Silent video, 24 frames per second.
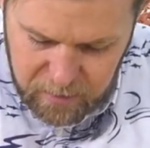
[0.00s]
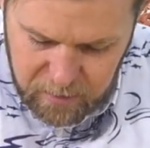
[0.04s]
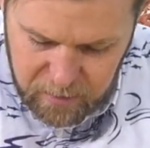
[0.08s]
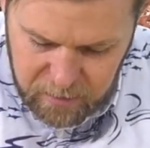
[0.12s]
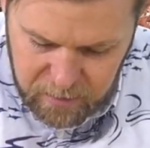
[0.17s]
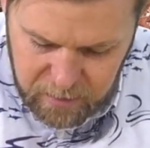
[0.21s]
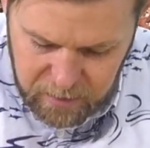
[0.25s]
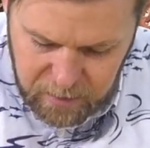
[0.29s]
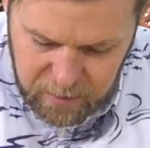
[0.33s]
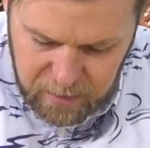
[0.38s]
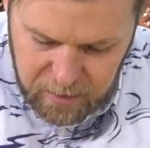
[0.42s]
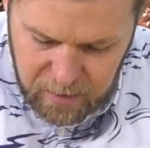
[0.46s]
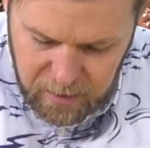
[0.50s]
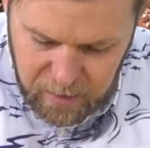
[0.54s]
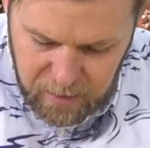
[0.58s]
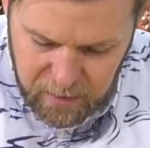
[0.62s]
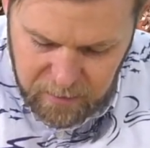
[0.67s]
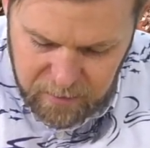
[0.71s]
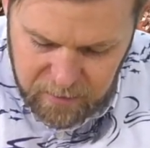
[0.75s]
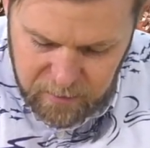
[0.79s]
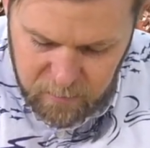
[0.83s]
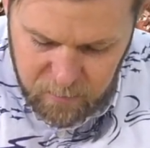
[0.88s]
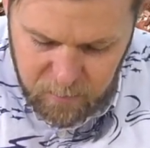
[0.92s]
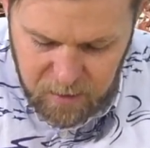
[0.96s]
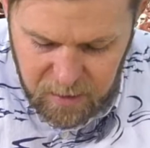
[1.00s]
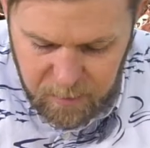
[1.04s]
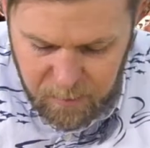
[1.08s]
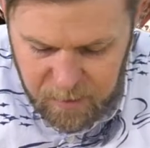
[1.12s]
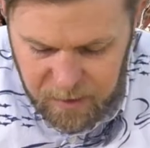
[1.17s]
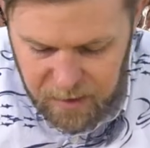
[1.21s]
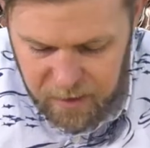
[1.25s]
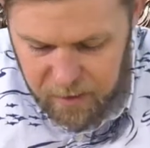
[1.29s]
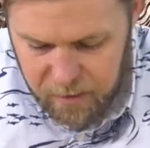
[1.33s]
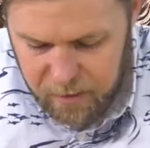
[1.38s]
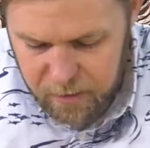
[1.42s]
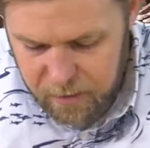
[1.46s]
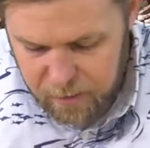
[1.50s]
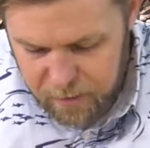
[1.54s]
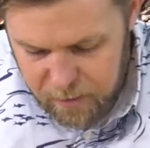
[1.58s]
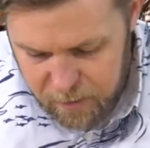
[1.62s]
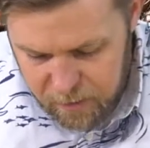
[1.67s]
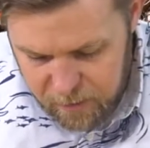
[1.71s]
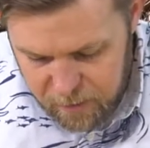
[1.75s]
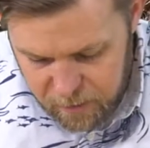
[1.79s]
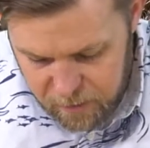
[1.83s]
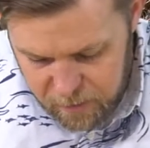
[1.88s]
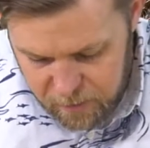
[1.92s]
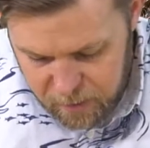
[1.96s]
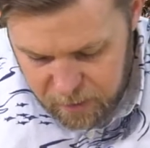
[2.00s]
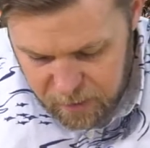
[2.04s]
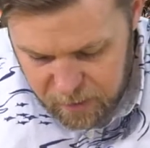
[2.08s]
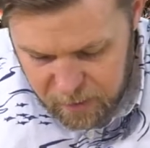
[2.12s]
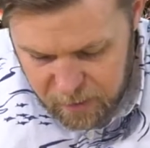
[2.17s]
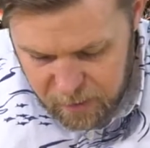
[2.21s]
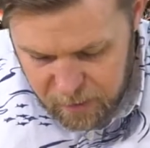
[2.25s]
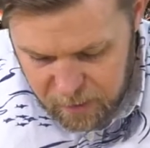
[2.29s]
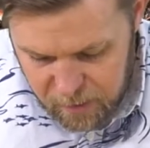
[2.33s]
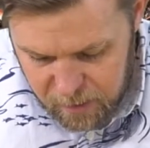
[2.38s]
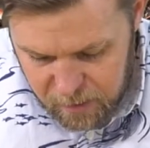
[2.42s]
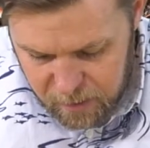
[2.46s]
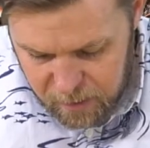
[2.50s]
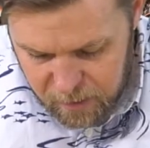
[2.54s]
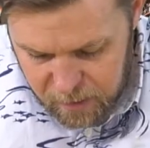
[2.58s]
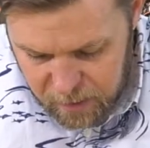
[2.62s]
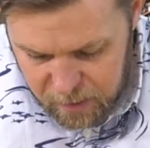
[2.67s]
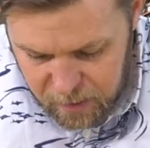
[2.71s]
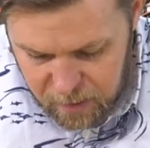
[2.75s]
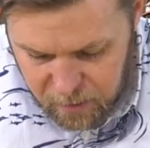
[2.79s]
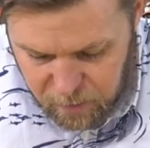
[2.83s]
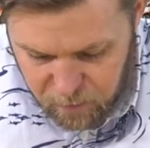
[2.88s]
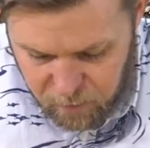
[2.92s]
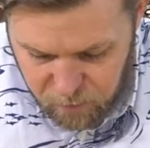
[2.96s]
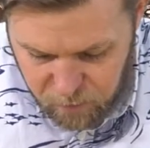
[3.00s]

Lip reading: like he hasn't maybe eaten